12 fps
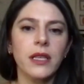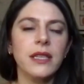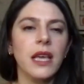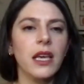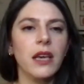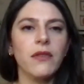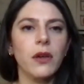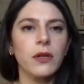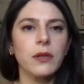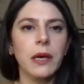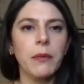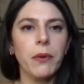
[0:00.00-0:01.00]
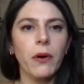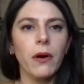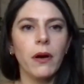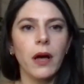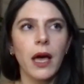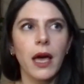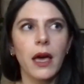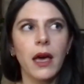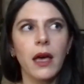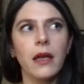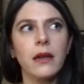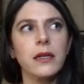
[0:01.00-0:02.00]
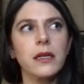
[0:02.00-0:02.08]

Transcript: sake of those people, and